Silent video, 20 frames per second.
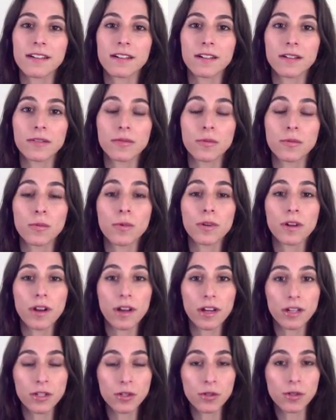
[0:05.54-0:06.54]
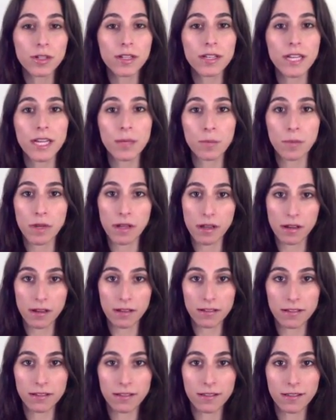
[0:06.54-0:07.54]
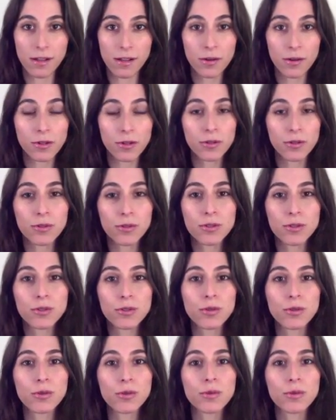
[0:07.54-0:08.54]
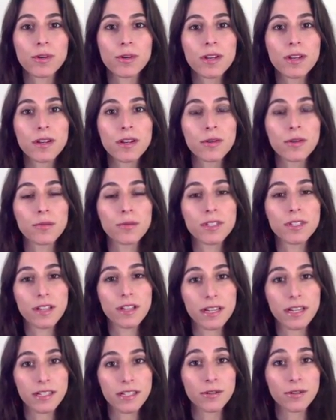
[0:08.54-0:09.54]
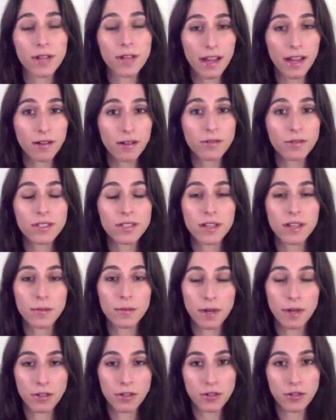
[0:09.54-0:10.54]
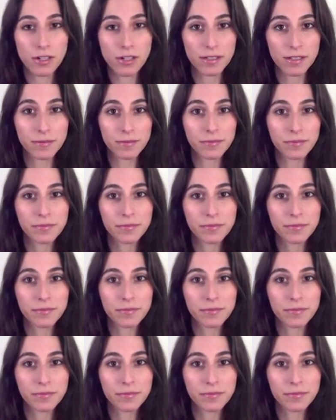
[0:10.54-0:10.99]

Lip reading: of 108 beads that are used to recite or count a mantra.